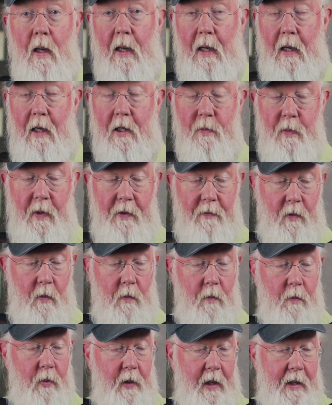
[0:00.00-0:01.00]
It gets me
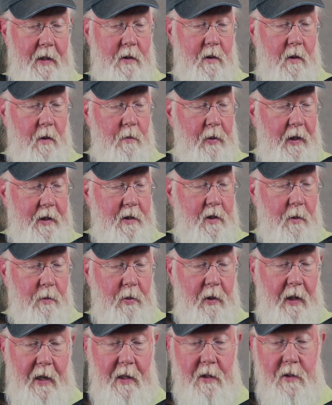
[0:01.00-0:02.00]
from place to
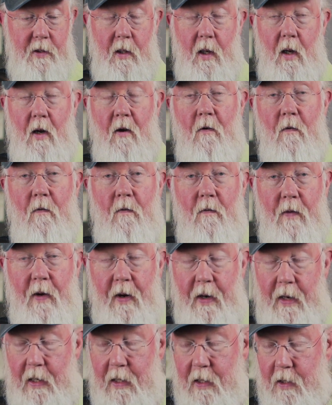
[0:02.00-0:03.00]
place
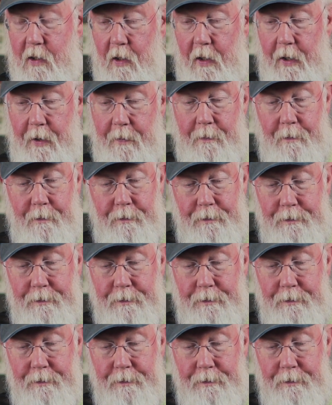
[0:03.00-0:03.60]
very easily.